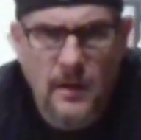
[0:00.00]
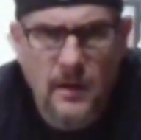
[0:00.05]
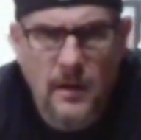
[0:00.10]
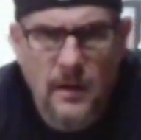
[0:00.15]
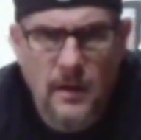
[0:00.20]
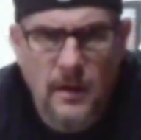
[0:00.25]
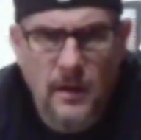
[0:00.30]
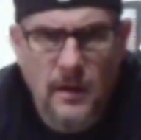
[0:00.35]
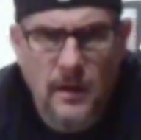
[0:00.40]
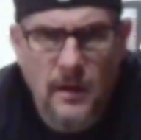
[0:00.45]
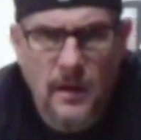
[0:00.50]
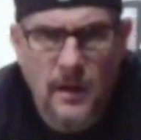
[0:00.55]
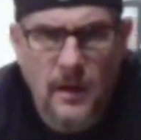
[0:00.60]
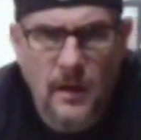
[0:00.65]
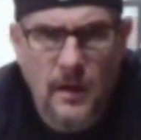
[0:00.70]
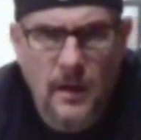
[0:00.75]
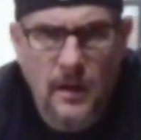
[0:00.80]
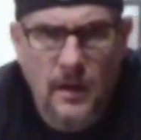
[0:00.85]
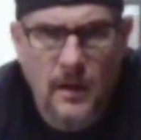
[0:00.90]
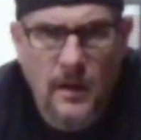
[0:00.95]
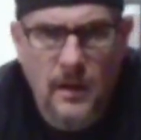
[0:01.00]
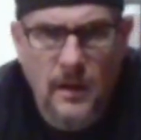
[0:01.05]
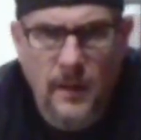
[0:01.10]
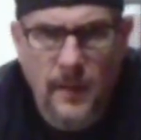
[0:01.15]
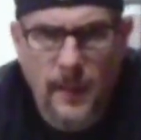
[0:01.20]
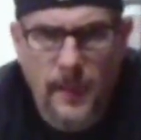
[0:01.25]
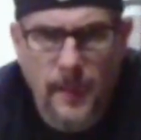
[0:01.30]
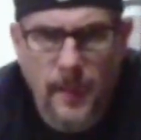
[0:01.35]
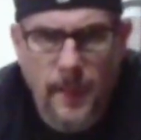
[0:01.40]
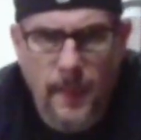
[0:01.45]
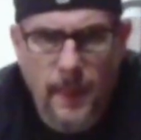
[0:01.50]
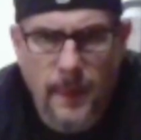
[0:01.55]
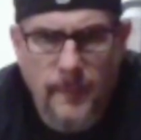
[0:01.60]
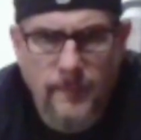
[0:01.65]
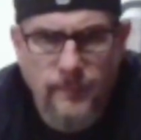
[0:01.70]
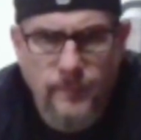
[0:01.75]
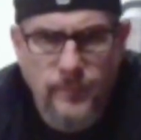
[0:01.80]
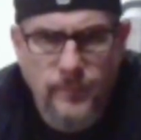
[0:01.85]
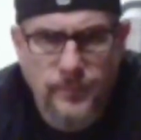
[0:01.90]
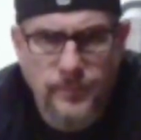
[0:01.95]
Back on the board, but
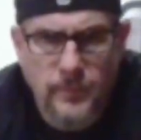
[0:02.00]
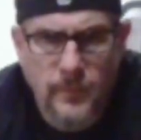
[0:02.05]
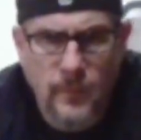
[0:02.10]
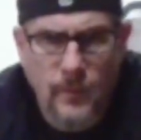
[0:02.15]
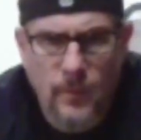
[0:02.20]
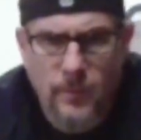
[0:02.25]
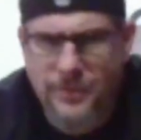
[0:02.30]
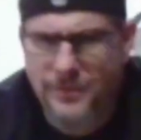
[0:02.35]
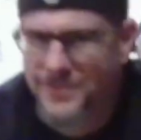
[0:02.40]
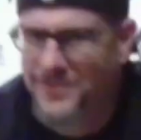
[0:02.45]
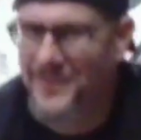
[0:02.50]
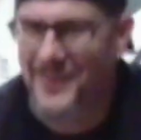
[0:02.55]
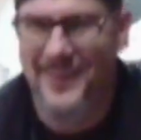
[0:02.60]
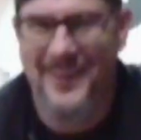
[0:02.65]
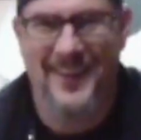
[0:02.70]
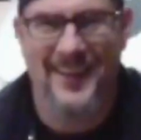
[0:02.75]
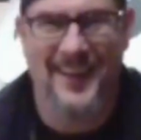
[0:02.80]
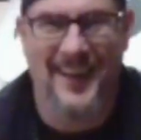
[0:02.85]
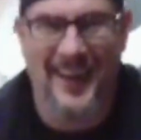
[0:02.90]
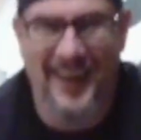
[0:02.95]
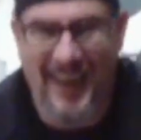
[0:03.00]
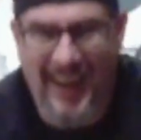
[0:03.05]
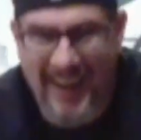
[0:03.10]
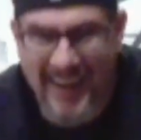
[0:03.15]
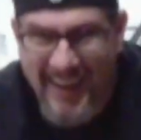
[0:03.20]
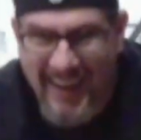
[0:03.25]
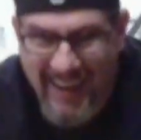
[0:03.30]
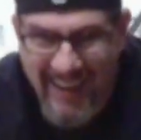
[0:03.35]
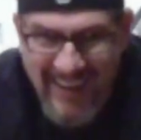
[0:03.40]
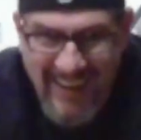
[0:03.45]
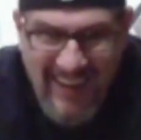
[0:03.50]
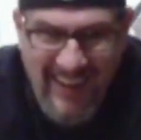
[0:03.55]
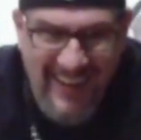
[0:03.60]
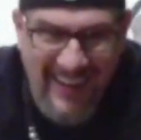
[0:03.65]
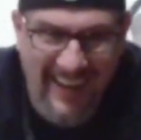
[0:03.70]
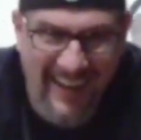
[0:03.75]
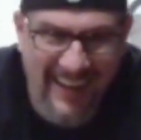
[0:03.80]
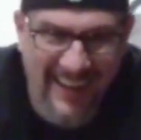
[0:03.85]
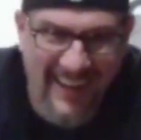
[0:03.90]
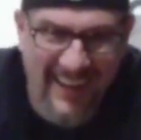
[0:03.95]
oh, Rioli, he did to me
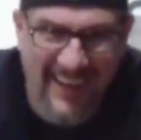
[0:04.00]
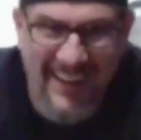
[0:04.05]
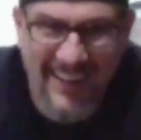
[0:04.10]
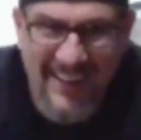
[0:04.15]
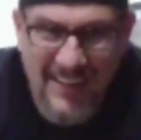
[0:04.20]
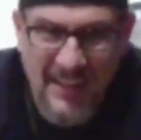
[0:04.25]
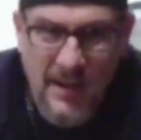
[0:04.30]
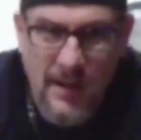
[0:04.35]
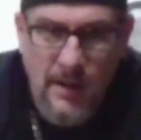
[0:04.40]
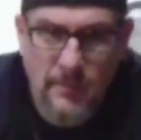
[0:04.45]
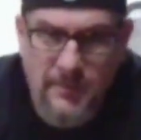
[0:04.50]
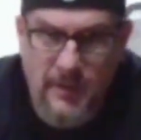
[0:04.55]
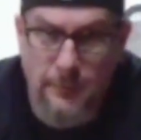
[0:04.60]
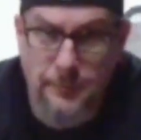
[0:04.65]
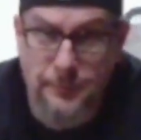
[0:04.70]
last time.